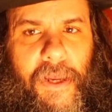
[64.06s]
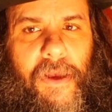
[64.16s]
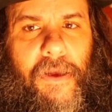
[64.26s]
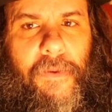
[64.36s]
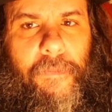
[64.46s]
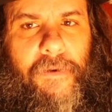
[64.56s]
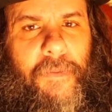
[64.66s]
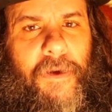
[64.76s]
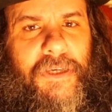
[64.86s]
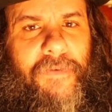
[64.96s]
me
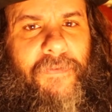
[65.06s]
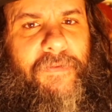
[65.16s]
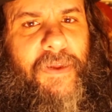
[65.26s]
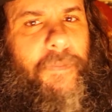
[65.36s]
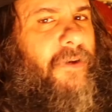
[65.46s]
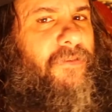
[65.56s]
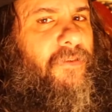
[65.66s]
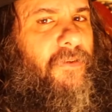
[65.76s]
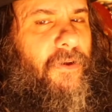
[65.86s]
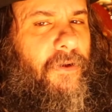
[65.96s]
pretty much at 50 bucks
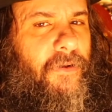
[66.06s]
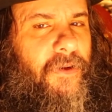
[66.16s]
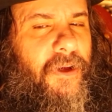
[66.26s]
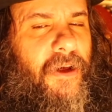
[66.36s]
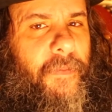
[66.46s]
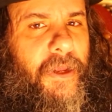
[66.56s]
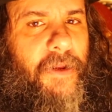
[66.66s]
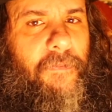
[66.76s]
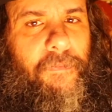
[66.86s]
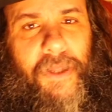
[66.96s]
a song to come
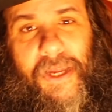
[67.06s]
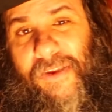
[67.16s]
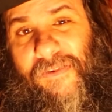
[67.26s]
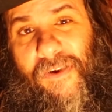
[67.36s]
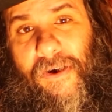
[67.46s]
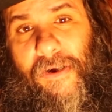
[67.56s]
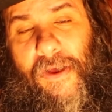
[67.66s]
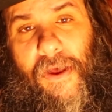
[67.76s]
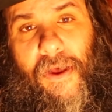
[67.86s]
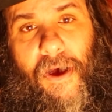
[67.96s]
in and play guitar
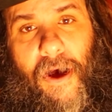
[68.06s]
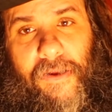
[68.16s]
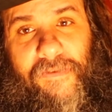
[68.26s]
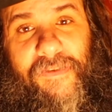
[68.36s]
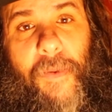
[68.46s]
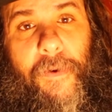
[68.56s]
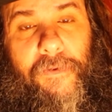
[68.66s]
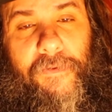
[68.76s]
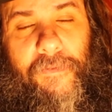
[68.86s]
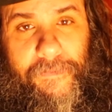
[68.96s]
on his
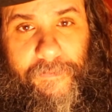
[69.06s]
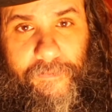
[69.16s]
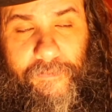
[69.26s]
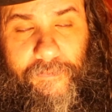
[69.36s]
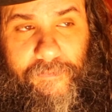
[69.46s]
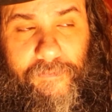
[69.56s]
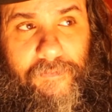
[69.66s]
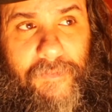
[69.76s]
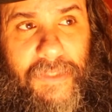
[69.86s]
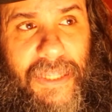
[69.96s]
demos.
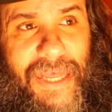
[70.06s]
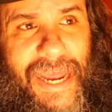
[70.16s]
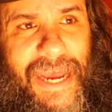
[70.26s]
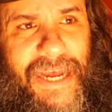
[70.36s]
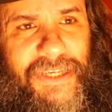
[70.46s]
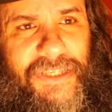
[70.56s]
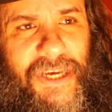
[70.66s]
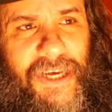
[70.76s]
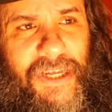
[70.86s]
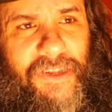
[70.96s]
And
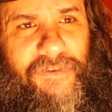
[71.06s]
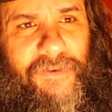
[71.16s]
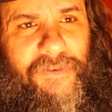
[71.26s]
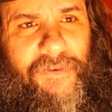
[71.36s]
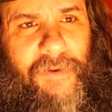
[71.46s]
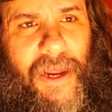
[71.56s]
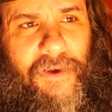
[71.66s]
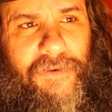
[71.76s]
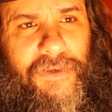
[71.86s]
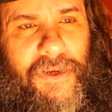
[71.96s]
uh, this was
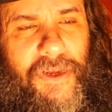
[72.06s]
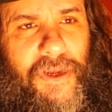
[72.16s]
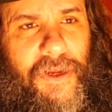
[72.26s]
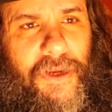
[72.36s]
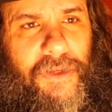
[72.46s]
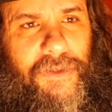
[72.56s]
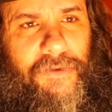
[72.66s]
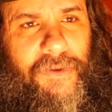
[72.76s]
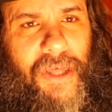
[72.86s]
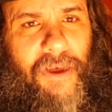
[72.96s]
around
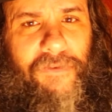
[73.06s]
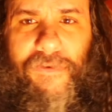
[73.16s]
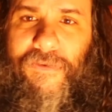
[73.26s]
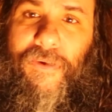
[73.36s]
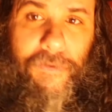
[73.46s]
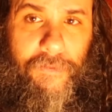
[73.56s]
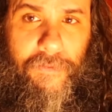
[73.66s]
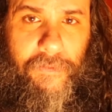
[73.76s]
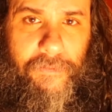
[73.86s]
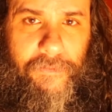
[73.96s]
2002.